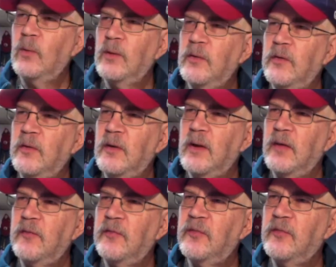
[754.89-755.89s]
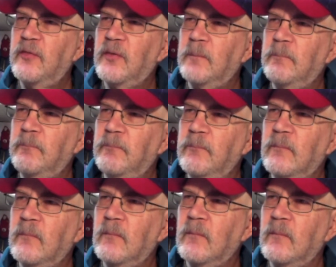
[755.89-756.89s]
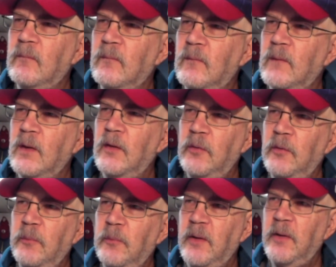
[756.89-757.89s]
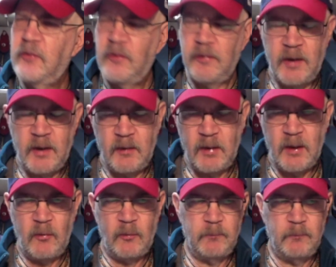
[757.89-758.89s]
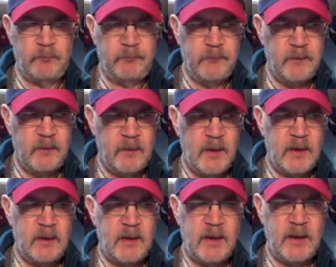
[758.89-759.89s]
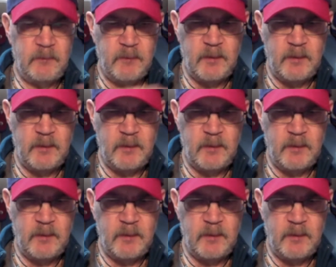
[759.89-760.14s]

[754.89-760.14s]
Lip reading: wonder if you mentioned how that